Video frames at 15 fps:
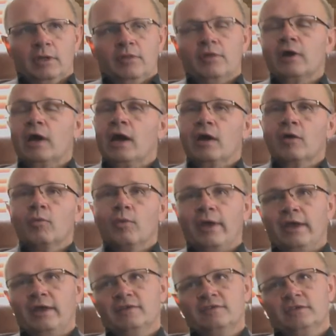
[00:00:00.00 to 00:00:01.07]
There are
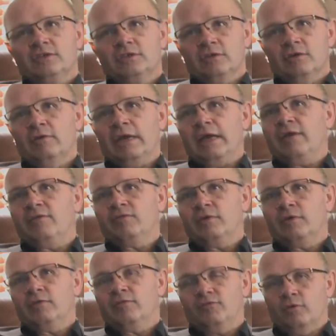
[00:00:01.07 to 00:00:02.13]
ways that you don't have
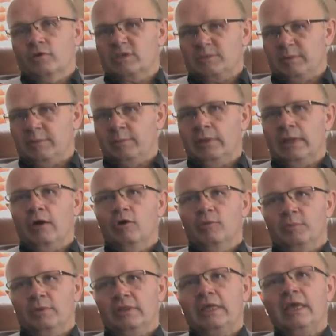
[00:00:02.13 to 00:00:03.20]
to force people
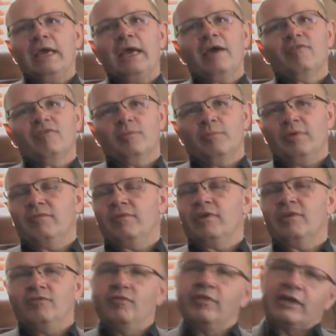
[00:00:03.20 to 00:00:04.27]
out, but they have to be
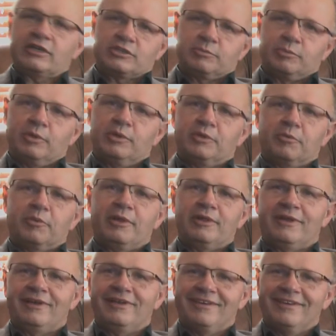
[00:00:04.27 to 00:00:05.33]
very flexible and
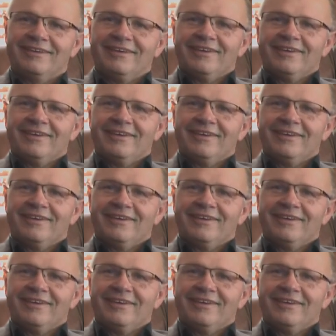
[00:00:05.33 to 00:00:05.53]
willing,